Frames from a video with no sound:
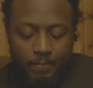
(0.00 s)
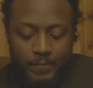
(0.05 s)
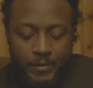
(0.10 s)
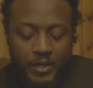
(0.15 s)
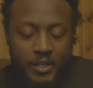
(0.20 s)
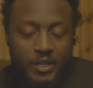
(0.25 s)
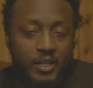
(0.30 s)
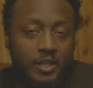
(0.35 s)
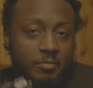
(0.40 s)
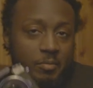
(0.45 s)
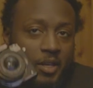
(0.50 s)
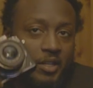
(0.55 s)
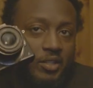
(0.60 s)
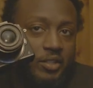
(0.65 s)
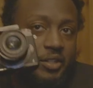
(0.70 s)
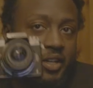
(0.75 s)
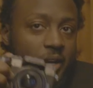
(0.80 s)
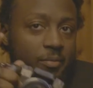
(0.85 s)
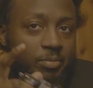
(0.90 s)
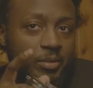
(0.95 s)
Yeah, make
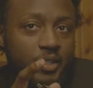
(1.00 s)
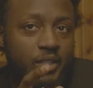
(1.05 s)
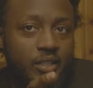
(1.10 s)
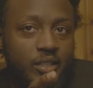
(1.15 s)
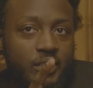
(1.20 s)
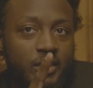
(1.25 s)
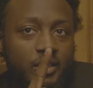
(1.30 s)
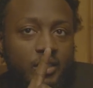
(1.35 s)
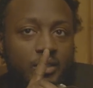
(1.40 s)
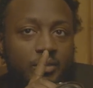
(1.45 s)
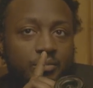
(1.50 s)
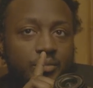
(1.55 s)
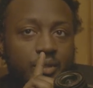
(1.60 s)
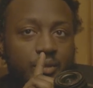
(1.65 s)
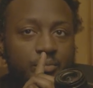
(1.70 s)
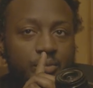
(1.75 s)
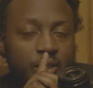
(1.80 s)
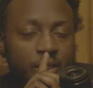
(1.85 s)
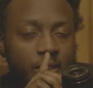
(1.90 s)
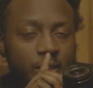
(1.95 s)
sure you got plenty
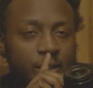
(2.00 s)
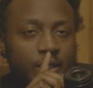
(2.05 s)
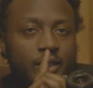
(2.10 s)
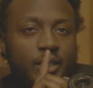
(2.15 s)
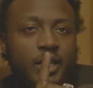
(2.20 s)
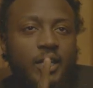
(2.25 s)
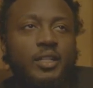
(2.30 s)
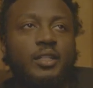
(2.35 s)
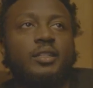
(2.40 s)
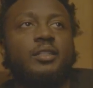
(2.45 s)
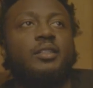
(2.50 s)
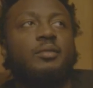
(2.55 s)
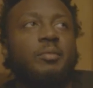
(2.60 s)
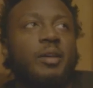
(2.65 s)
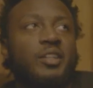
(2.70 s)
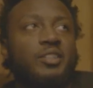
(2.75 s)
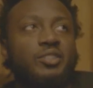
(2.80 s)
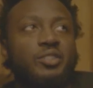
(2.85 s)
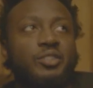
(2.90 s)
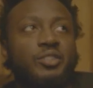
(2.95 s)
of data.
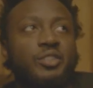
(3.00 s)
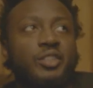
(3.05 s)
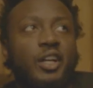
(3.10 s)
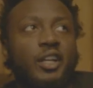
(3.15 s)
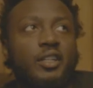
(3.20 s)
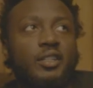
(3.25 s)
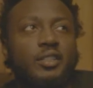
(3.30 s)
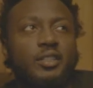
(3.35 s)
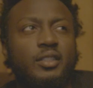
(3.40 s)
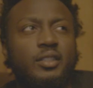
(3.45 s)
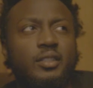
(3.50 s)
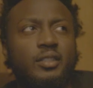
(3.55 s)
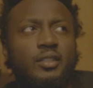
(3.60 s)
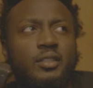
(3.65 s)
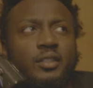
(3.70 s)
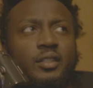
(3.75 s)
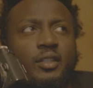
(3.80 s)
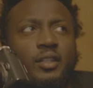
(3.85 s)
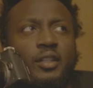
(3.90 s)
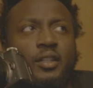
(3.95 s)
Make sure you got at least
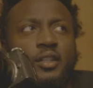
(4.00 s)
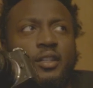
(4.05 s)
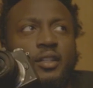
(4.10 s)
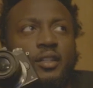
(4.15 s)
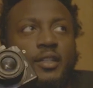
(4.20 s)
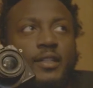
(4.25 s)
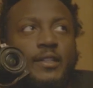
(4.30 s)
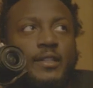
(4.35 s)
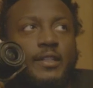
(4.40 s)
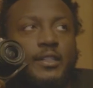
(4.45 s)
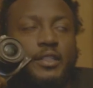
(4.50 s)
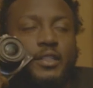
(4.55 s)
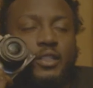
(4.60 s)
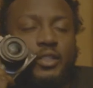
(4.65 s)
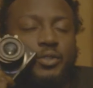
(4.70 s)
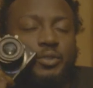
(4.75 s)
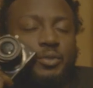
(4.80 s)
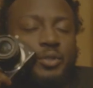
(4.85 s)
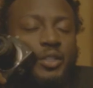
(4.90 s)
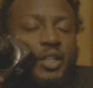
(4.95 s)

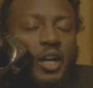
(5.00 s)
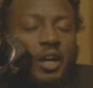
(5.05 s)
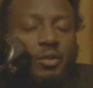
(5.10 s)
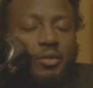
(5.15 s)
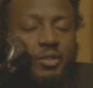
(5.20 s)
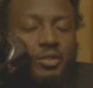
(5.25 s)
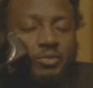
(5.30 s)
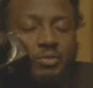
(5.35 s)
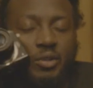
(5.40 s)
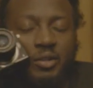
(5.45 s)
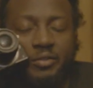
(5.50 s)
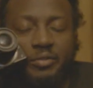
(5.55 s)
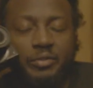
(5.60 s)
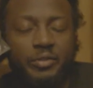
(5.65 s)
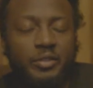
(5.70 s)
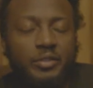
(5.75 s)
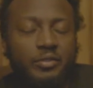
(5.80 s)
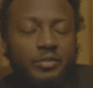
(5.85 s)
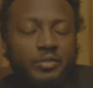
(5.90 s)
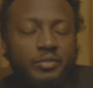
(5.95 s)
3 hours worth
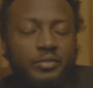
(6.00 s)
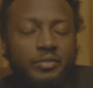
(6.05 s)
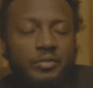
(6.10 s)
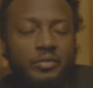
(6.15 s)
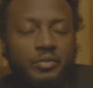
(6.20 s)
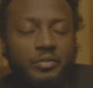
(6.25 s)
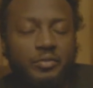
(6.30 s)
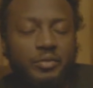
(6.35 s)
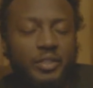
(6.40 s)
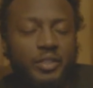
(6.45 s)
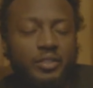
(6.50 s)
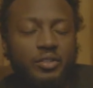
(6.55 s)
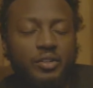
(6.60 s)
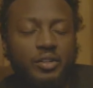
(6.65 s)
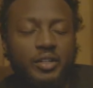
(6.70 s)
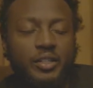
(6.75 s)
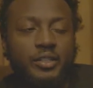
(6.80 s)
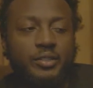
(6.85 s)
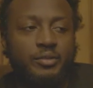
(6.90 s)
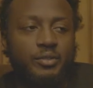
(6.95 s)
of
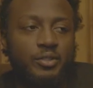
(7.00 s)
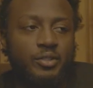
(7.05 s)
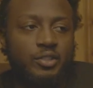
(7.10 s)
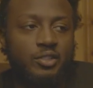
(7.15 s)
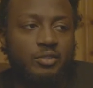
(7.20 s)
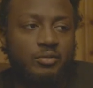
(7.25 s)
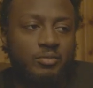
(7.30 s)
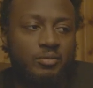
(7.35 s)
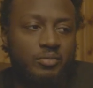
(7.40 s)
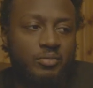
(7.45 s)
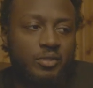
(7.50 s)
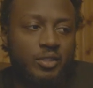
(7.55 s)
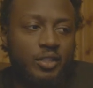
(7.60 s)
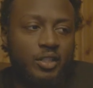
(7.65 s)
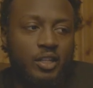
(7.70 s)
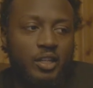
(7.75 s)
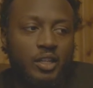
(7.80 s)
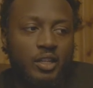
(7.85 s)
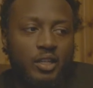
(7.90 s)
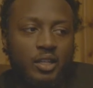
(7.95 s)
recording room.
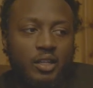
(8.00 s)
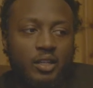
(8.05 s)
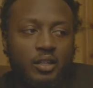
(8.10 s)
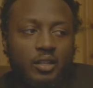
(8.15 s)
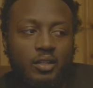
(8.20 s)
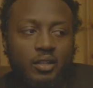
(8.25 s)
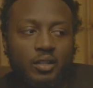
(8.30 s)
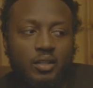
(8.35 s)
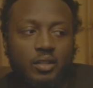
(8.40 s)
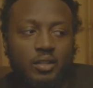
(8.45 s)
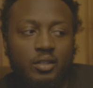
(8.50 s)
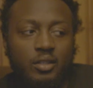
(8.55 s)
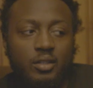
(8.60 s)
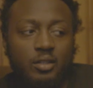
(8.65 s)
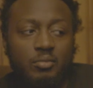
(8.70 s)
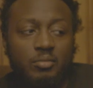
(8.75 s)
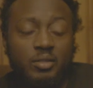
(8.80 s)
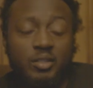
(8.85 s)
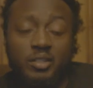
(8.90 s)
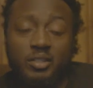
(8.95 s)

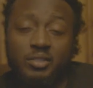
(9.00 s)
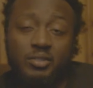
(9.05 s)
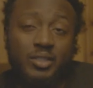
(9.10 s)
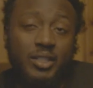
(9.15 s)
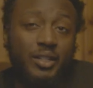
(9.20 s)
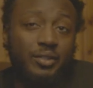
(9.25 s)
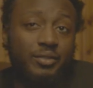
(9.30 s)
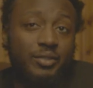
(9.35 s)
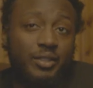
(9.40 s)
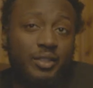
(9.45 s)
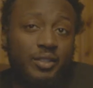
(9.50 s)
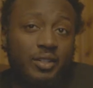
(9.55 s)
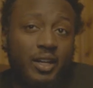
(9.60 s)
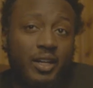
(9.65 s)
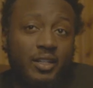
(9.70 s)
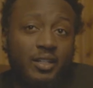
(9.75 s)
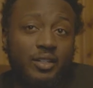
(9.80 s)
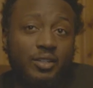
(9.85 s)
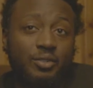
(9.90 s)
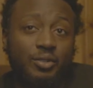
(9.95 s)
Because you never know.
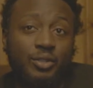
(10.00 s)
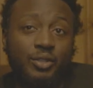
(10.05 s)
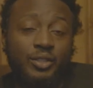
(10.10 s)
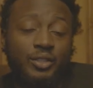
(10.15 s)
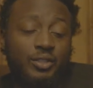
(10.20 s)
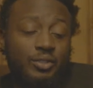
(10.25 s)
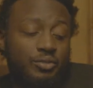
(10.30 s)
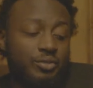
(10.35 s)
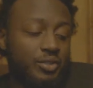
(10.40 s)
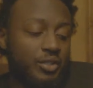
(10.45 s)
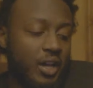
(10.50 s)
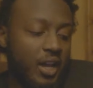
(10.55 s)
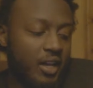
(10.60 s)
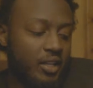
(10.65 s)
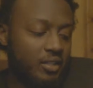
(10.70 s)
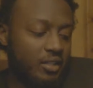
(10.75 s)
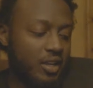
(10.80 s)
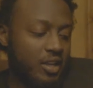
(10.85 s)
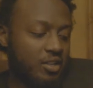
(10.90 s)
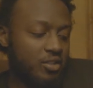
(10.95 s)
I go at least 3
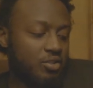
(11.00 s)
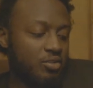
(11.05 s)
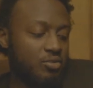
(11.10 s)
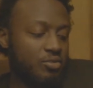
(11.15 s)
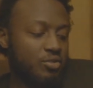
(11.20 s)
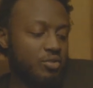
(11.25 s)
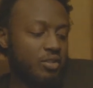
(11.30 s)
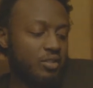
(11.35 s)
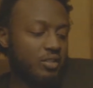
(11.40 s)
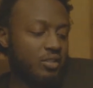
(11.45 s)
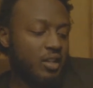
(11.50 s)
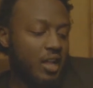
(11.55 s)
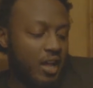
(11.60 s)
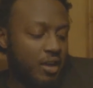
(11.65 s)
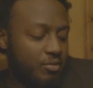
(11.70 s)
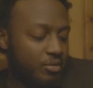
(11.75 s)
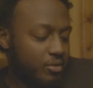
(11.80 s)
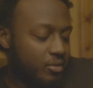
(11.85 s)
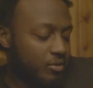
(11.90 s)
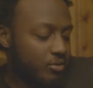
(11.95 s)
hours. 2, you can
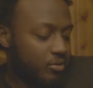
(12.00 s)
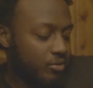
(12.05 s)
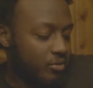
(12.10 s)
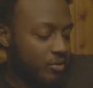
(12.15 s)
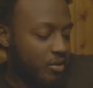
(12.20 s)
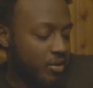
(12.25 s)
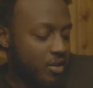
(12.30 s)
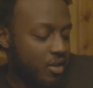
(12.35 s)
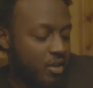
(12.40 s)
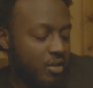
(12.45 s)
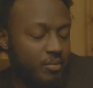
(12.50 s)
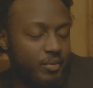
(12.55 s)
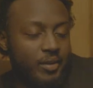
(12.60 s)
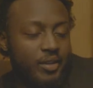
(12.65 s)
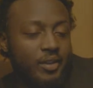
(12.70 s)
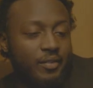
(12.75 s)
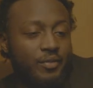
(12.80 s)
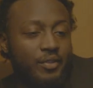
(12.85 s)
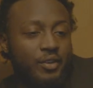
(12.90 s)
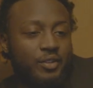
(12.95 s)
slide with 2.
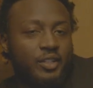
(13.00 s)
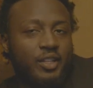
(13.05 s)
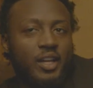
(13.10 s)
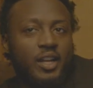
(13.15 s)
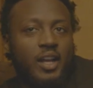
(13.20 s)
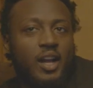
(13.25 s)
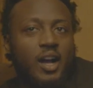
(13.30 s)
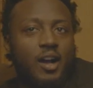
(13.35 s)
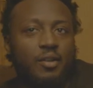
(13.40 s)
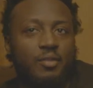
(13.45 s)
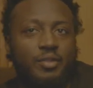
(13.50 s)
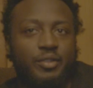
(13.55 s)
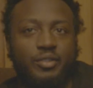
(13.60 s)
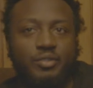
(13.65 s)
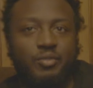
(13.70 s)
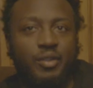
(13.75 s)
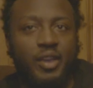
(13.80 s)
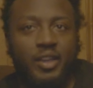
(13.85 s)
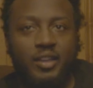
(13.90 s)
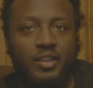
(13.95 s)
But if you only got an hour,
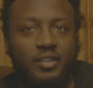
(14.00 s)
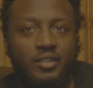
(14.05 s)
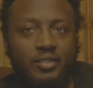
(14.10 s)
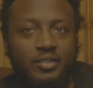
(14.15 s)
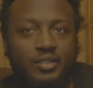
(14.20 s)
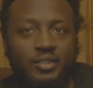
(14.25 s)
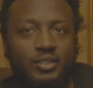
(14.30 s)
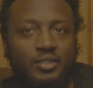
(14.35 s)
you ain't gonna.